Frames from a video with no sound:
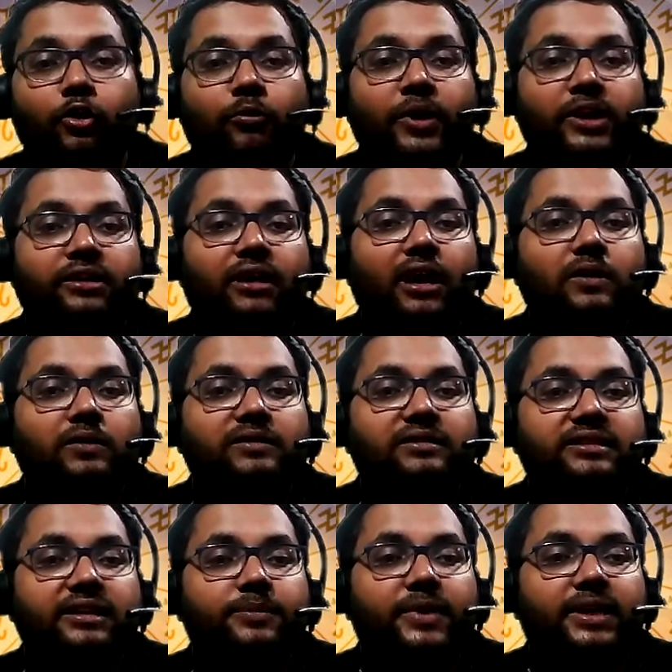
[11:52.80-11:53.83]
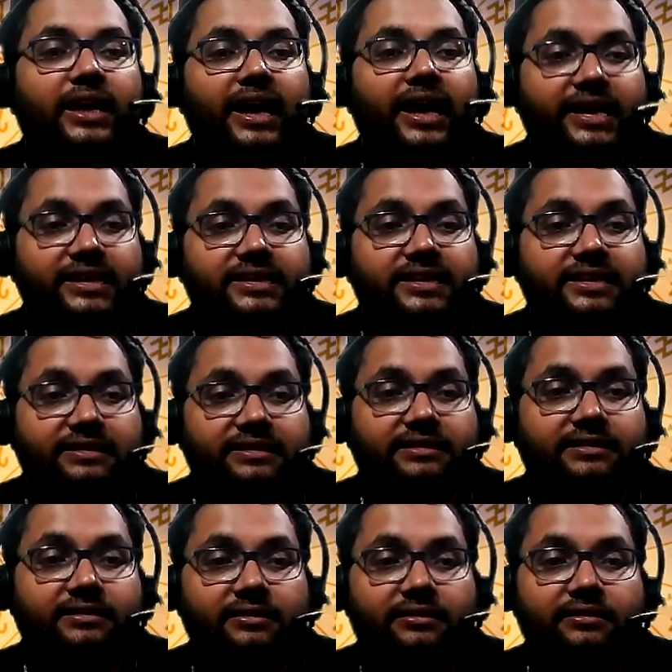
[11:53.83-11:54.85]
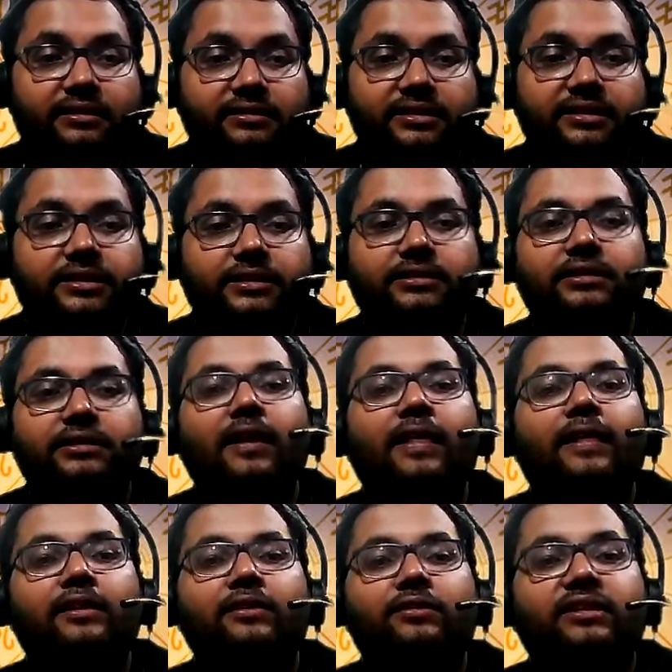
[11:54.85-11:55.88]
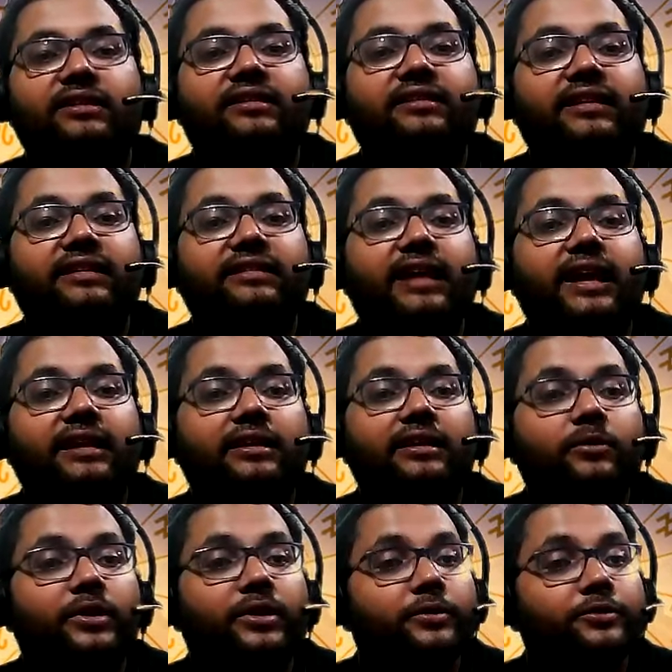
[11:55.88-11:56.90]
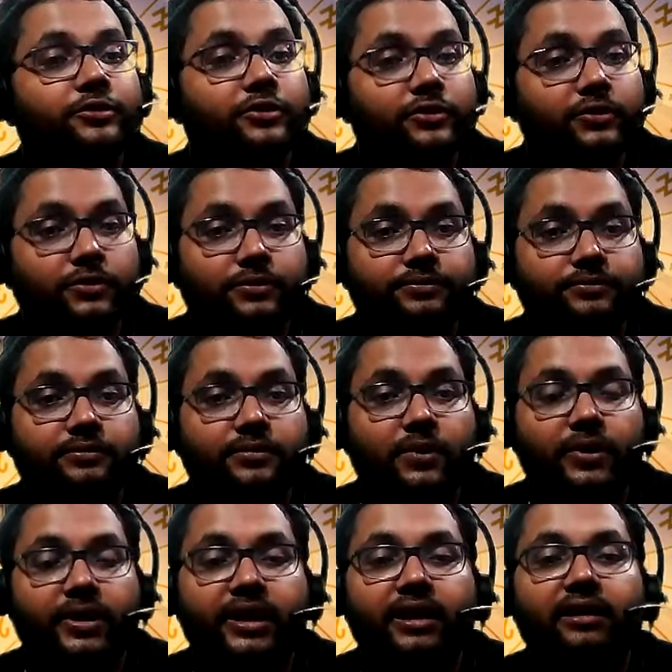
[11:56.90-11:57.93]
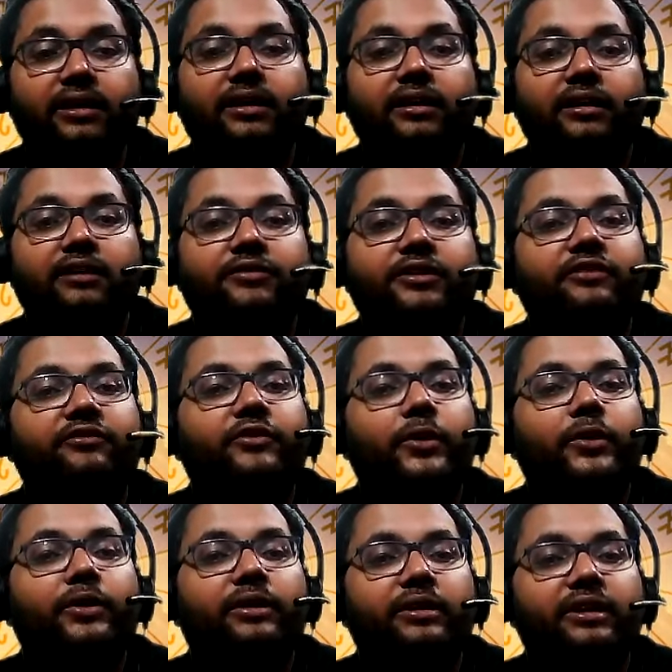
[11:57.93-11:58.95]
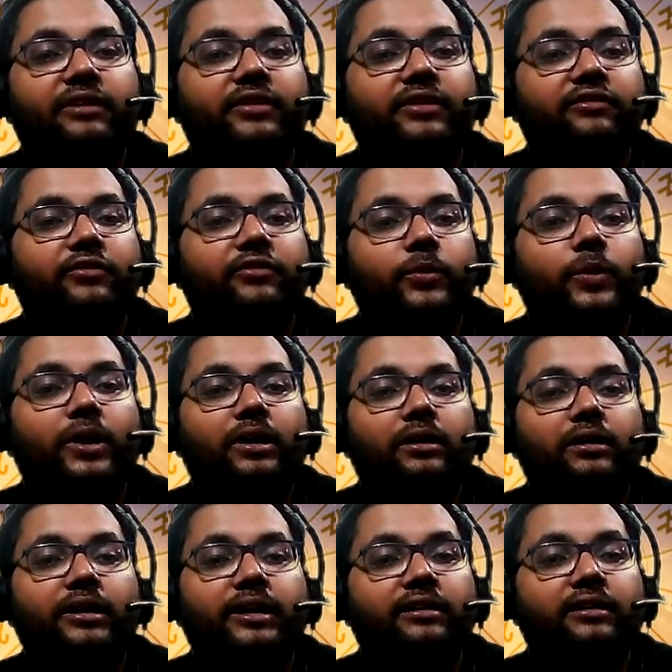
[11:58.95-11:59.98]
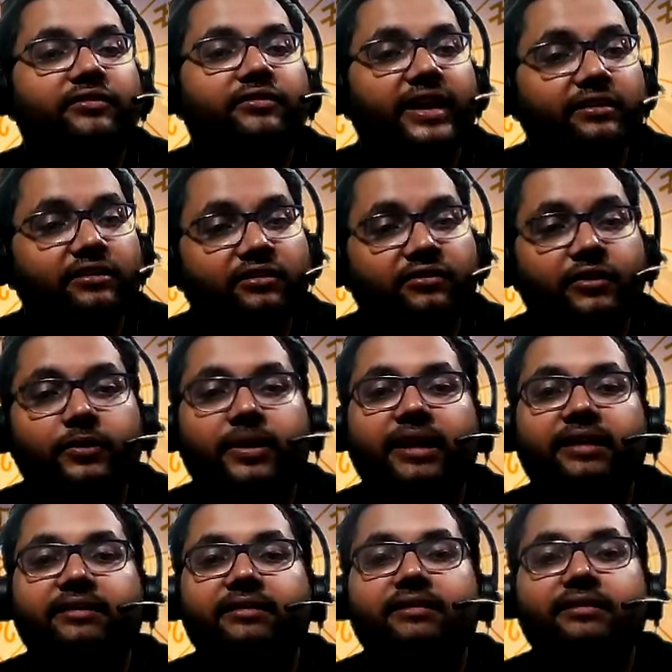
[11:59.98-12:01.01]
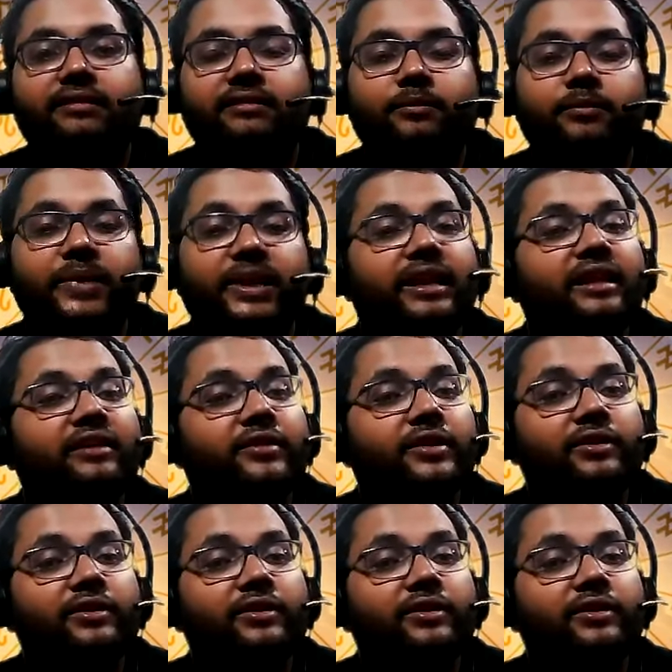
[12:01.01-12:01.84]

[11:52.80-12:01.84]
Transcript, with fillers: no matter how steep and high it is, isn't it? So this is exactly what you should do. Okay, even if you're even if you are in the face of a crisis, believe